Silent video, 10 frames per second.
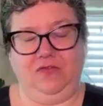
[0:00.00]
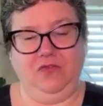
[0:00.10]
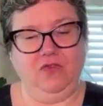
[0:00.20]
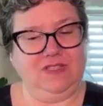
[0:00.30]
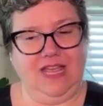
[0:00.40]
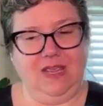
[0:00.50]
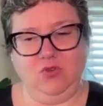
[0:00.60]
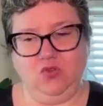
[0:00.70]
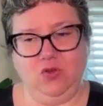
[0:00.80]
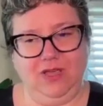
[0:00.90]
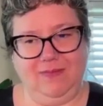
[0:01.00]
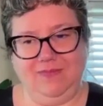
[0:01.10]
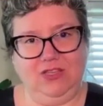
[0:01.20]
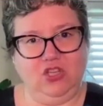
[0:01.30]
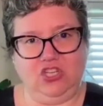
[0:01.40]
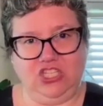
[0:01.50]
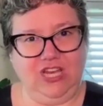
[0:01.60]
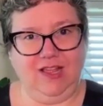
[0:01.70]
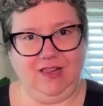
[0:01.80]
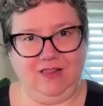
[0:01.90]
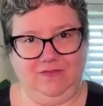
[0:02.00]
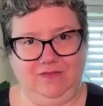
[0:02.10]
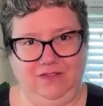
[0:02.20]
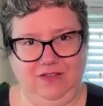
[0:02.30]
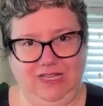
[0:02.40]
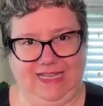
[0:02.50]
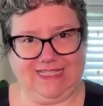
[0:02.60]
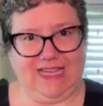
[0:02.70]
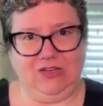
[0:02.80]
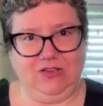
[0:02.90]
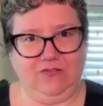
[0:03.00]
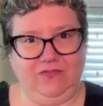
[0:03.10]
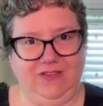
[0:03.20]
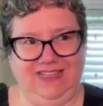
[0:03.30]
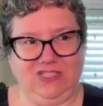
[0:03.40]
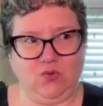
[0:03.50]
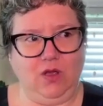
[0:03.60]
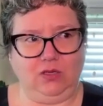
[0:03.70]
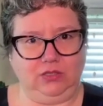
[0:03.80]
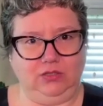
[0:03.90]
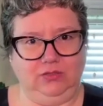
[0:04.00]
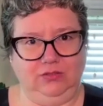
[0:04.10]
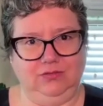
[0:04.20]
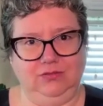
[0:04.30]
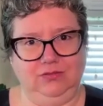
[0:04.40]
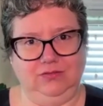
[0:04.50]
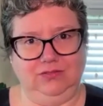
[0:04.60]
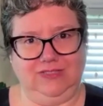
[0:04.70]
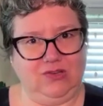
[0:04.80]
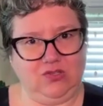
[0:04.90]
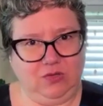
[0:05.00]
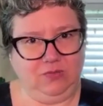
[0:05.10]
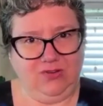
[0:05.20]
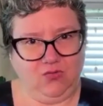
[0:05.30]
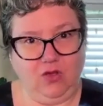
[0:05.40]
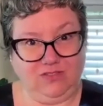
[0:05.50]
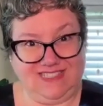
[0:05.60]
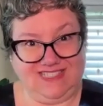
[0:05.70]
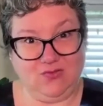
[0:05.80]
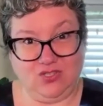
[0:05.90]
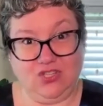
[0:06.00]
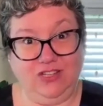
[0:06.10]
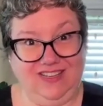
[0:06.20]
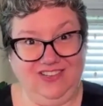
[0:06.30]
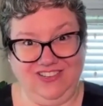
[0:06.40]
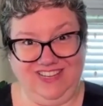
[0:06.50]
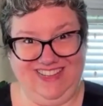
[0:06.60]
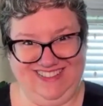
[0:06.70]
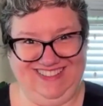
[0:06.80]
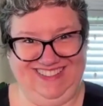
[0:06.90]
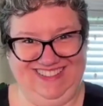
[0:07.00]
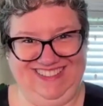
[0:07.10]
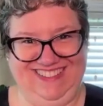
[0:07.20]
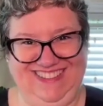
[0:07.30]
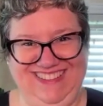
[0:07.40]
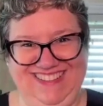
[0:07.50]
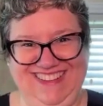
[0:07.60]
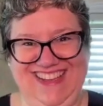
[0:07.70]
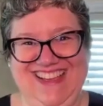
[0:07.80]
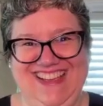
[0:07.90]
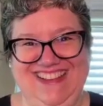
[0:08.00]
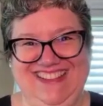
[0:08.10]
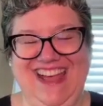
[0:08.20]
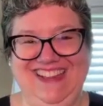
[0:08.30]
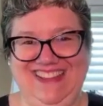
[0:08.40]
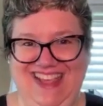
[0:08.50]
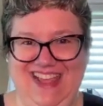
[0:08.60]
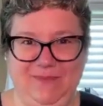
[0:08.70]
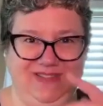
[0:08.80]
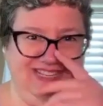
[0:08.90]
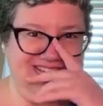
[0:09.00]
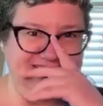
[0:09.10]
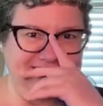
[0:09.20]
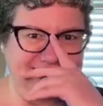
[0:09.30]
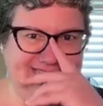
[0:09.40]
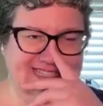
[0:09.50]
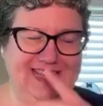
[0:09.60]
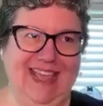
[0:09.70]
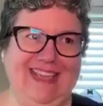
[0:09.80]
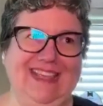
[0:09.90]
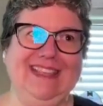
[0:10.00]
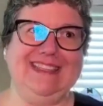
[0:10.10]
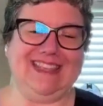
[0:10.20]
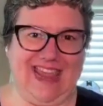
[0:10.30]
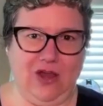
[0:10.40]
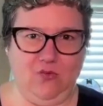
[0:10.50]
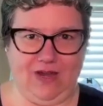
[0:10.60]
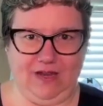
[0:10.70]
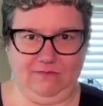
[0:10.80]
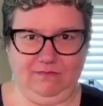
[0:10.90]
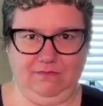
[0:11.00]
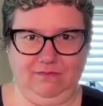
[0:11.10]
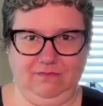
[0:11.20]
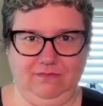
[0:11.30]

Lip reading: the first time you empty a shelf, it's wrong. There's something wrong. There's nothing on it. That emptiness is scary.